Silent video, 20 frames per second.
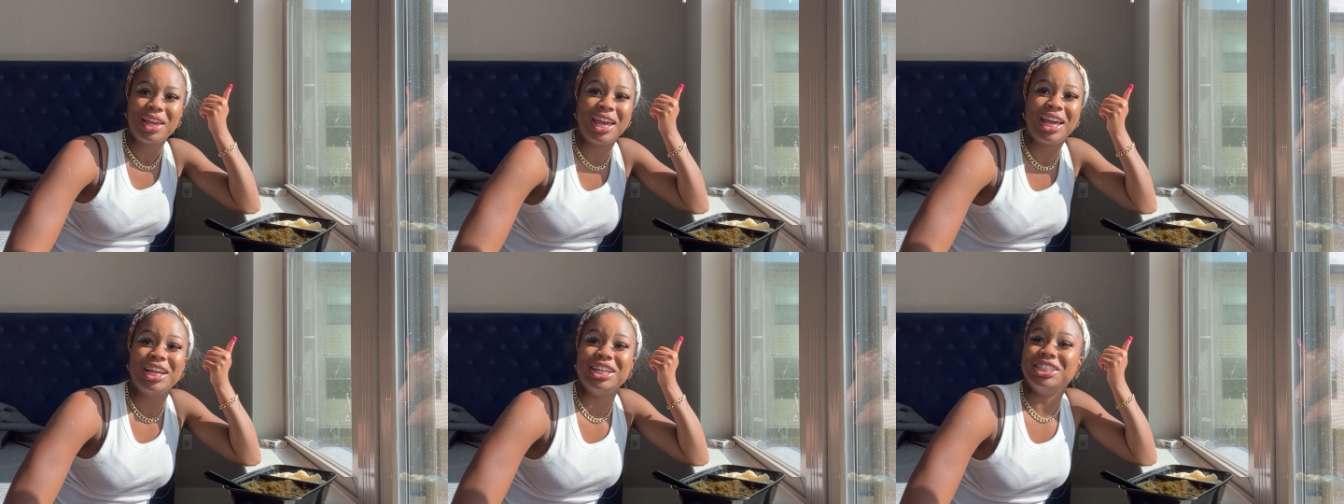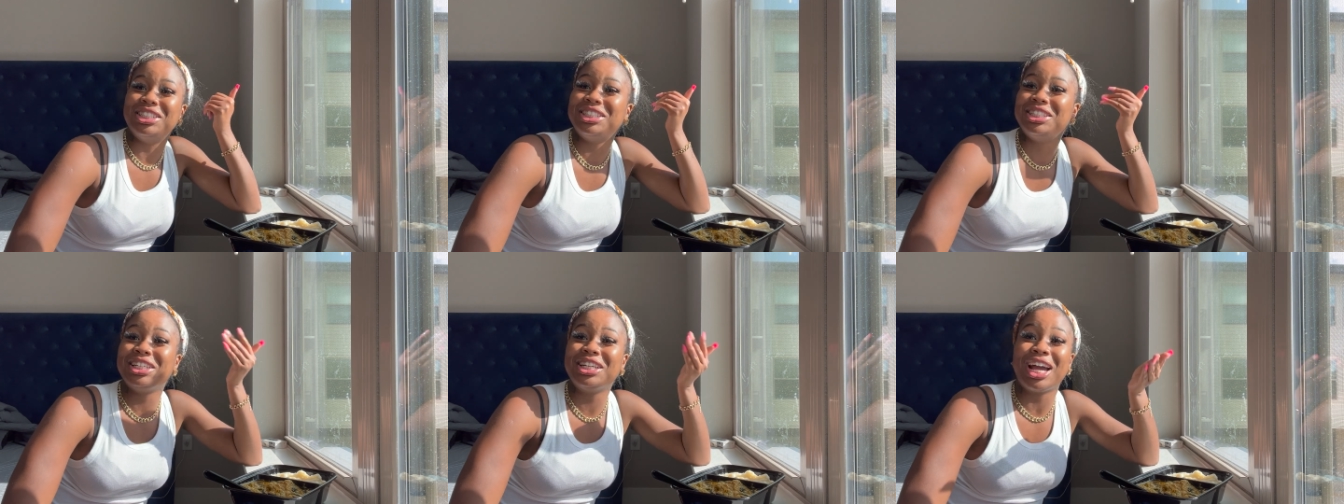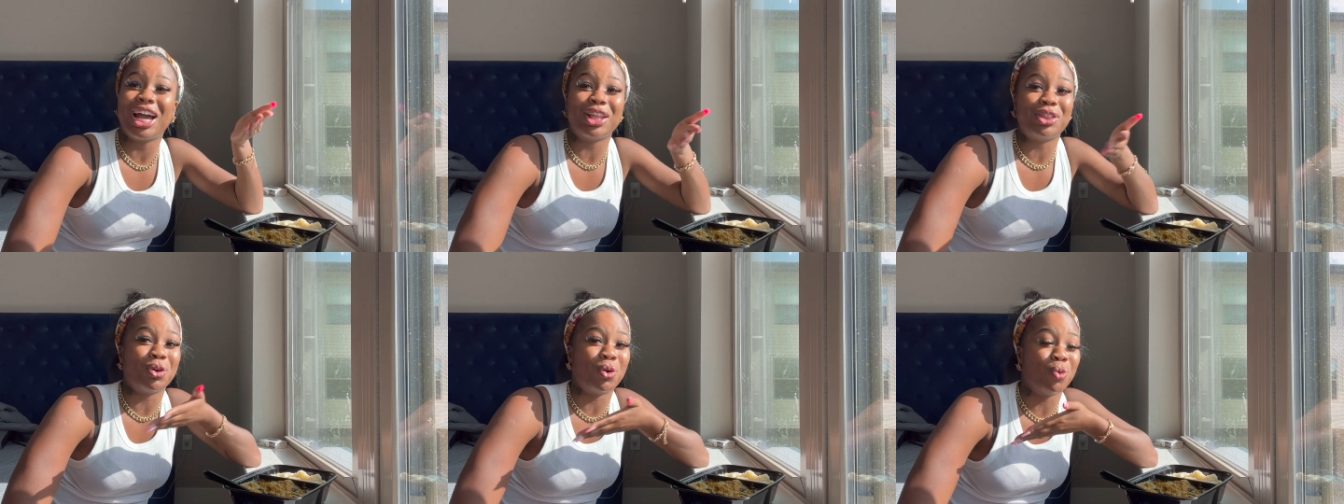And she
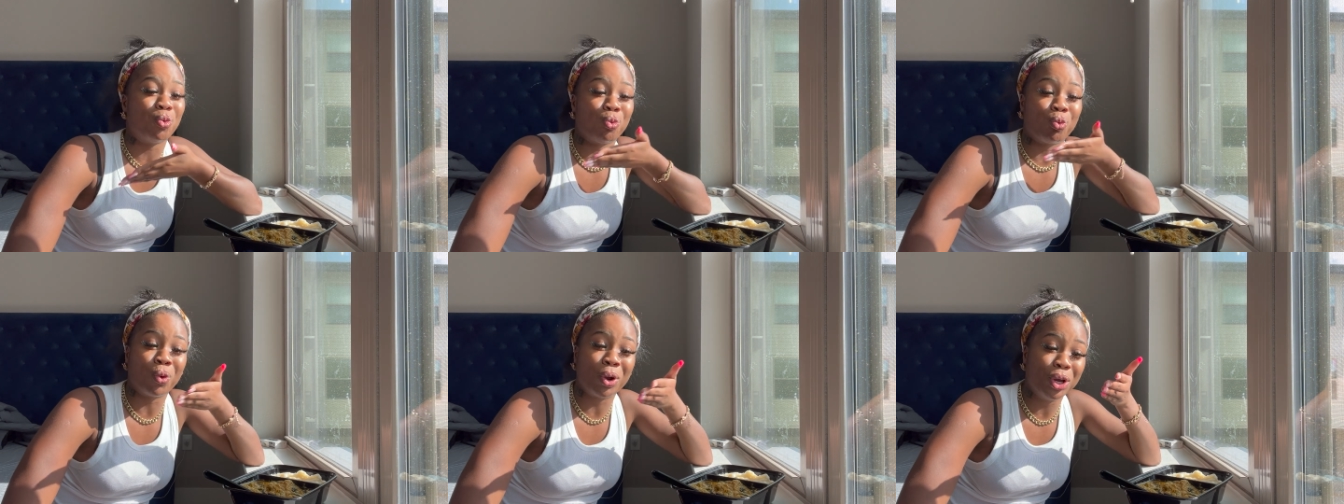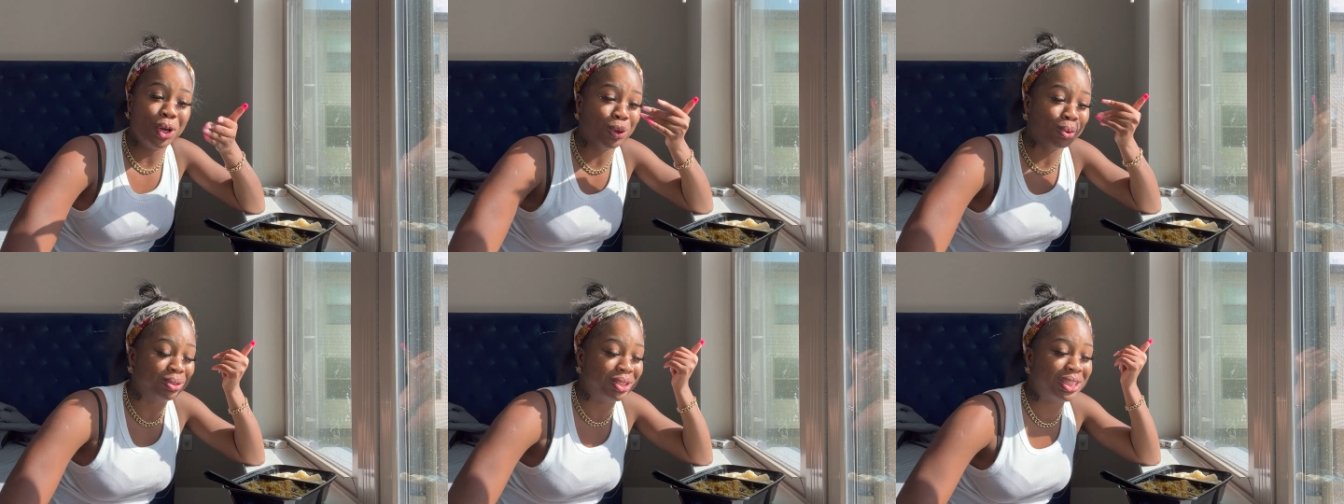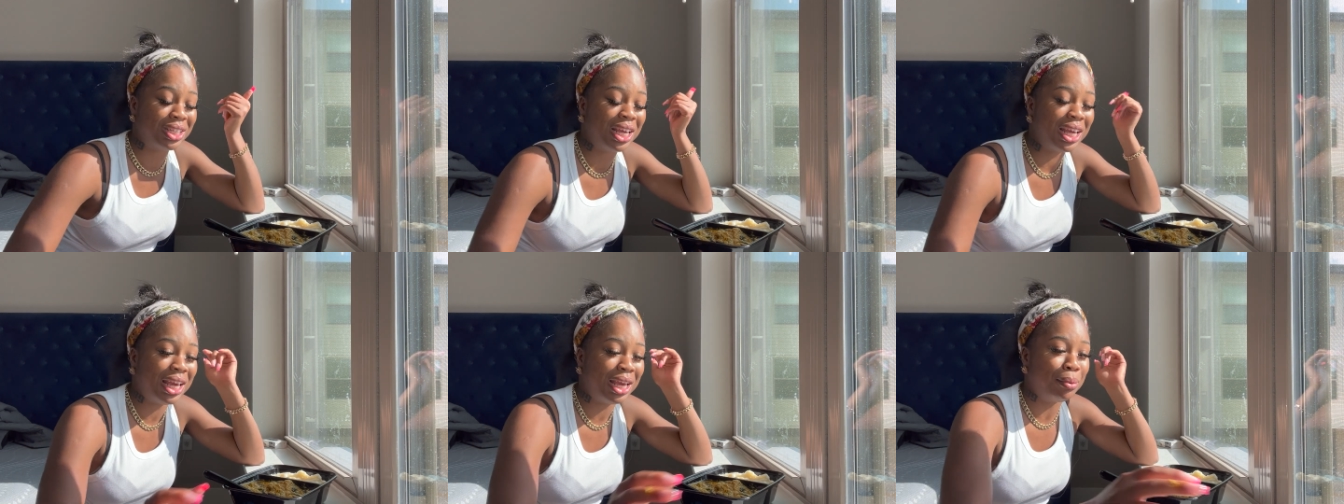got the real
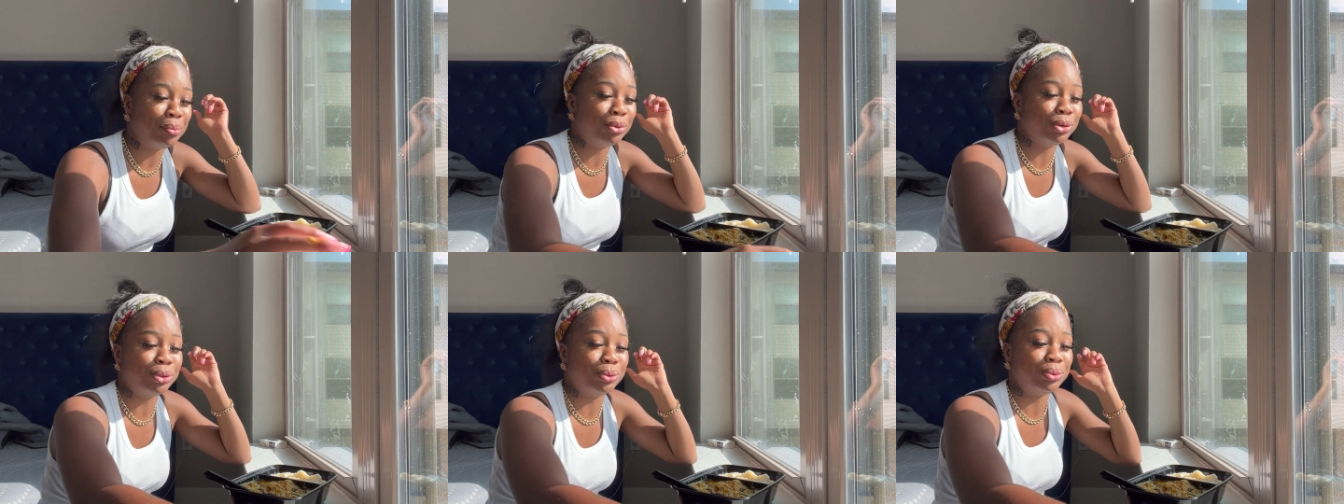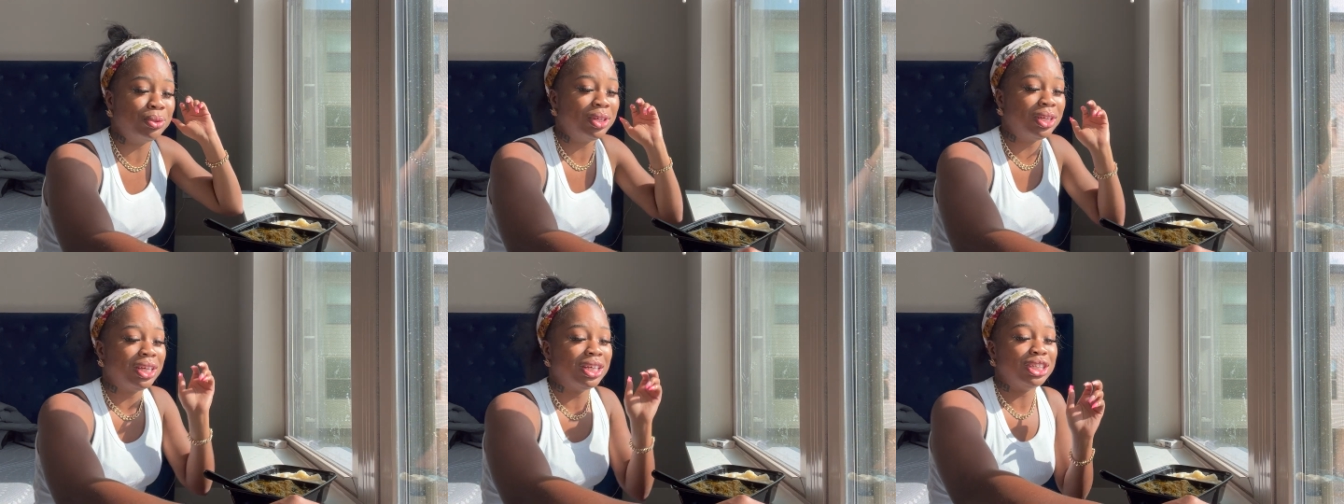tea, boo.